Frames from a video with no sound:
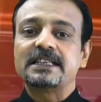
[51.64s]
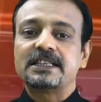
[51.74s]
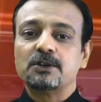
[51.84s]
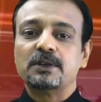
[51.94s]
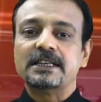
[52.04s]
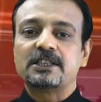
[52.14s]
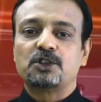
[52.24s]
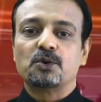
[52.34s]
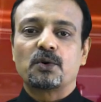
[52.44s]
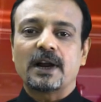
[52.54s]
students
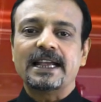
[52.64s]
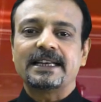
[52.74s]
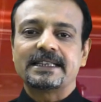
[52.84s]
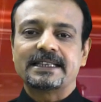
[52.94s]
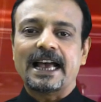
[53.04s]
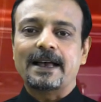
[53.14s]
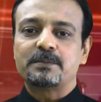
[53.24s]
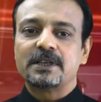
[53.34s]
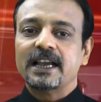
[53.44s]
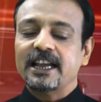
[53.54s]
to write
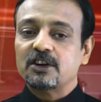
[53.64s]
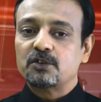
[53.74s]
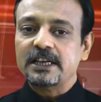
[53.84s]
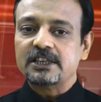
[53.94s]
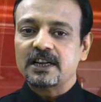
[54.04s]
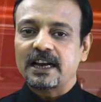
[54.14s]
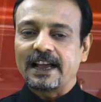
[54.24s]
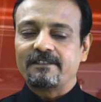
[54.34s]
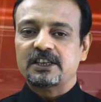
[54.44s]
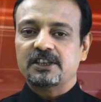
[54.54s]
exams in regional
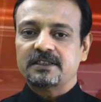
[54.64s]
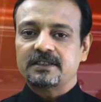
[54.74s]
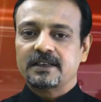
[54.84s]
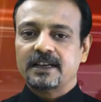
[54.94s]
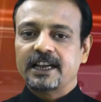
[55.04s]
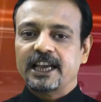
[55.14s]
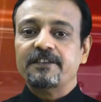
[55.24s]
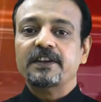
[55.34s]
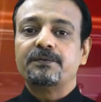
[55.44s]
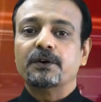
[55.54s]
languages,
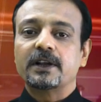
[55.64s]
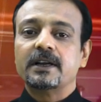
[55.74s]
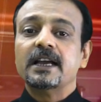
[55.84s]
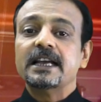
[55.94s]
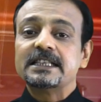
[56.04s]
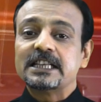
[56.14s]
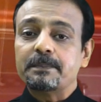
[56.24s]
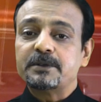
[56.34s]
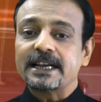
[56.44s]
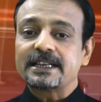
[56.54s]
even for
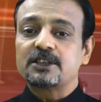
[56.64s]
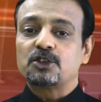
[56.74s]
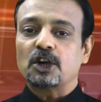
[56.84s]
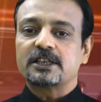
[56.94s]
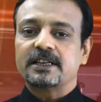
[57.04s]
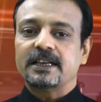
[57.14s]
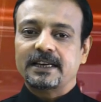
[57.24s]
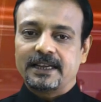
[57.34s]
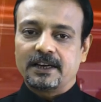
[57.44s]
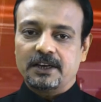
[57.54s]
subjects taught
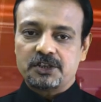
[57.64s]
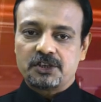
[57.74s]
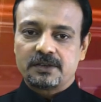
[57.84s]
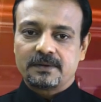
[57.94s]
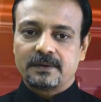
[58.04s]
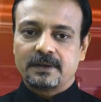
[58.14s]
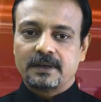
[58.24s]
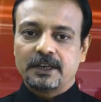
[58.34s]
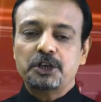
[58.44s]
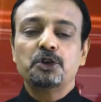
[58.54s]
in English.
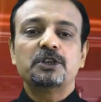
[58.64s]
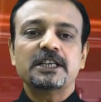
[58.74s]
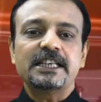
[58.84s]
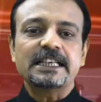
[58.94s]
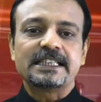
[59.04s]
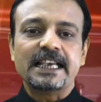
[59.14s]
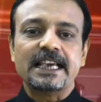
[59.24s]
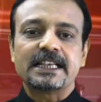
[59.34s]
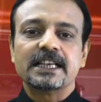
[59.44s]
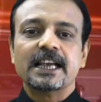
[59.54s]
UGC
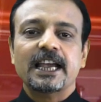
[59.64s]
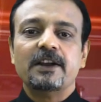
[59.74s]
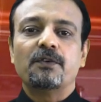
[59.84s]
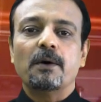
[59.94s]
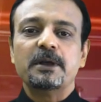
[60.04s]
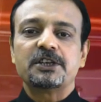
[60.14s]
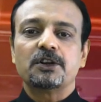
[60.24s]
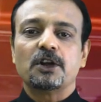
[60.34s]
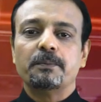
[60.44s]
seeks information